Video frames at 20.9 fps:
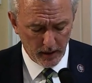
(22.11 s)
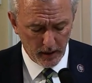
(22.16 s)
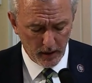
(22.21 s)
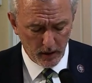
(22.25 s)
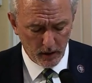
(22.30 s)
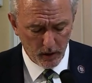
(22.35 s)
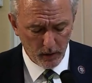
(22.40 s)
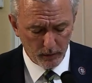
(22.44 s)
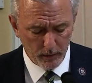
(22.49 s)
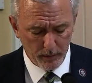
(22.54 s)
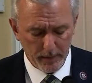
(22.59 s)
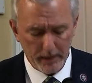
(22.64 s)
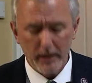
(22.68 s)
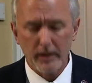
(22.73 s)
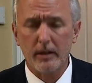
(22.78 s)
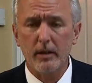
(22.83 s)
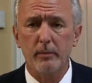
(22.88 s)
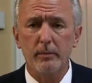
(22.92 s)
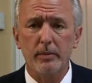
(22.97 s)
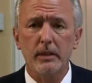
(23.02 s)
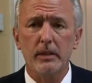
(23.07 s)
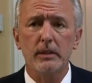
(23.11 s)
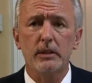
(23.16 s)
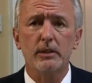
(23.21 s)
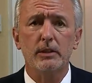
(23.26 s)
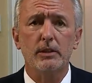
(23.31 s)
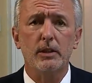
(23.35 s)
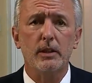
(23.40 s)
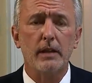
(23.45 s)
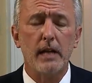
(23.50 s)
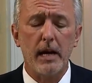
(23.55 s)
over being completely
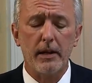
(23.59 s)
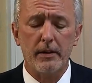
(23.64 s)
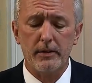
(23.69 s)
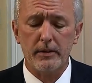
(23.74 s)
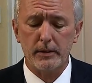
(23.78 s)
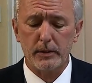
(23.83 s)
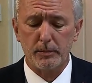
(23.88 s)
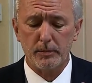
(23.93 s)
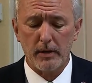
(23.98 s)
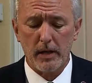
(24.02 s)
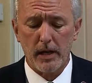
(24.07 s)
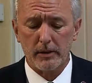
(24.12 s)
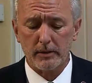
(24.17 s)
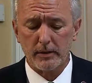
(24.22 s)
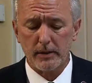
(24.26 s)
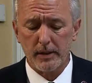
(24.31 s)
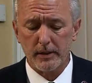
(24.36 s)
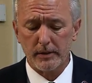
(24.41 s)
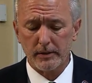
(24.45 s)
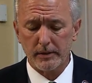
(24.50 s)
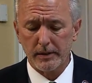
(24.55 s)
shut out of this process.